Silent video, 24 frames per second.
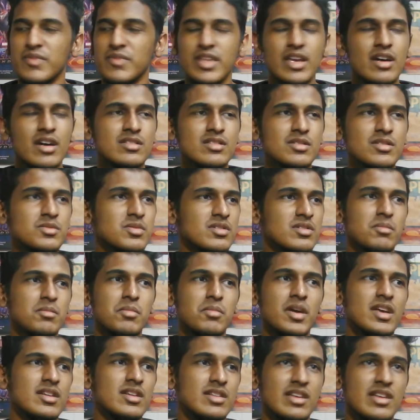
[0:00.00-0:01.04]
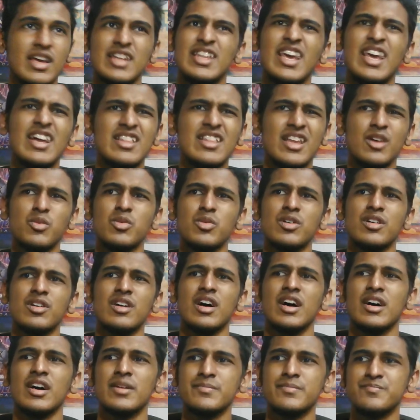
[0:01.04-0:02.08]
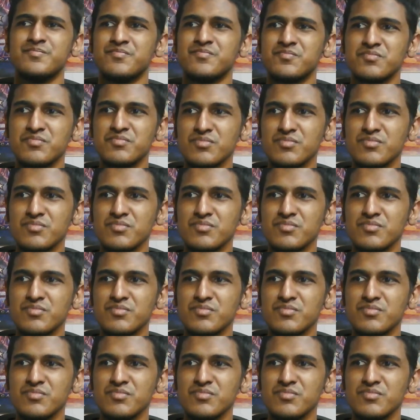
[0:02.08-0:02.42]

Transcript: yeah, this was amazing. And yeah, there were